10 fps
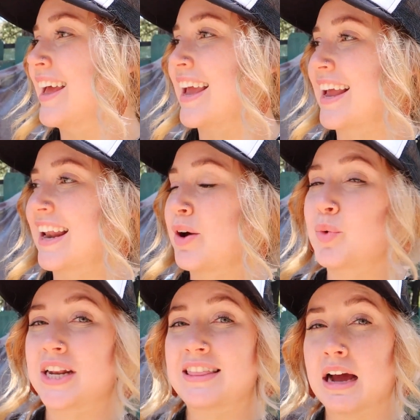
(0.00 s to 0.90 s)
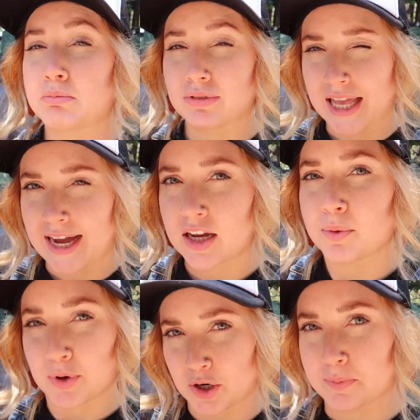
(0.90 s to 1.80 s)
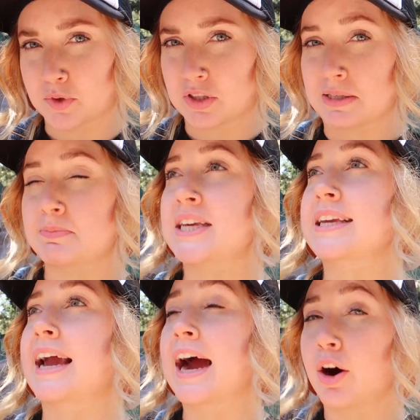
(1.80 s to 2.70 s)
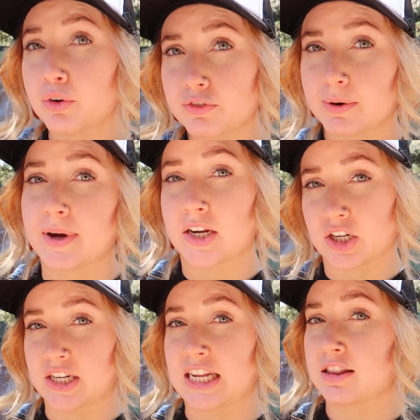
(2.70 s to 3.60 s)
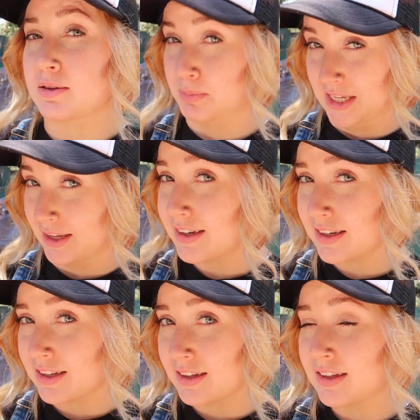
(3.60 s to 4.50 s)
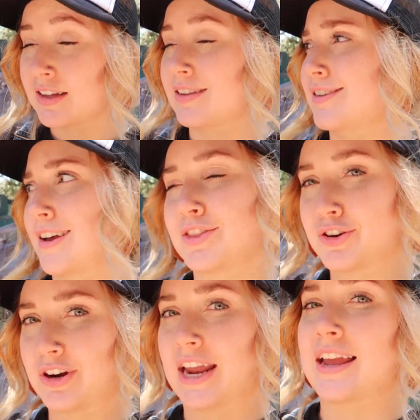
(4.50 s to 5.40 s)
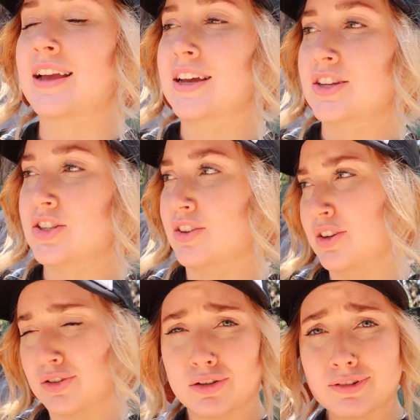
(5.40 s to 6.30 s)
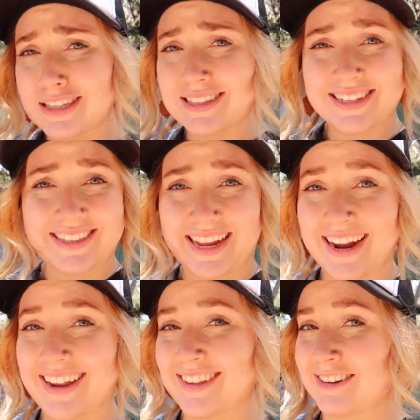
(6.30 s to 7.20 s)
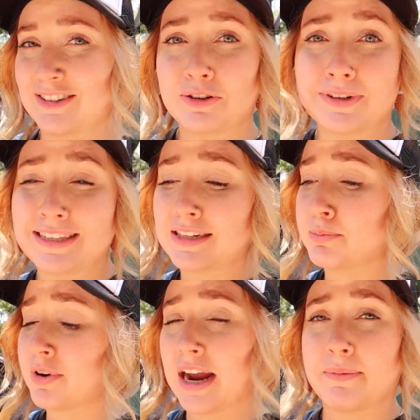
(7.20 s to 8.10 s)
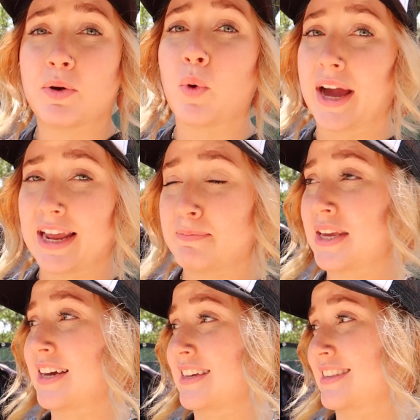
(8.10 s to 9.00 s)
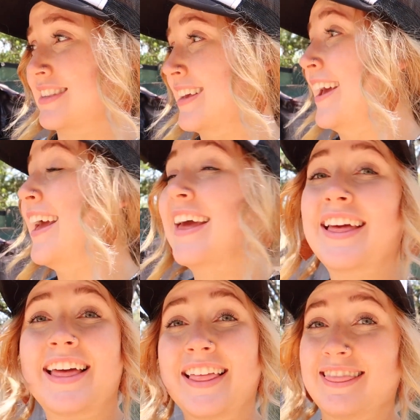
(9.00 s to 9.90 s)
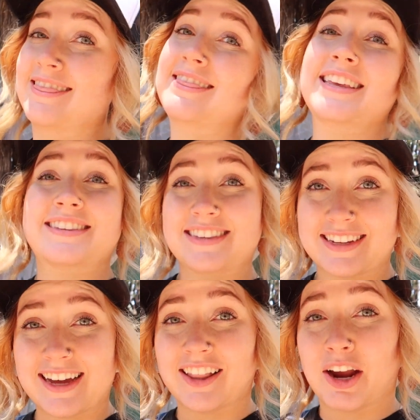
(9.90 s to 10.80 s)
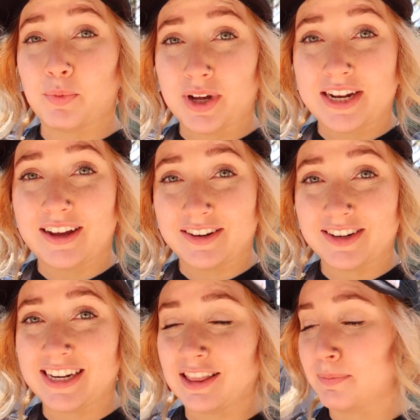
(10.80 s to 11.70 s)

And I wanted that black purple to peek out from underneath the pink, not the gray. So there's no reason to sand, there's no reason to prime it white, because this is the color I wanted underneath the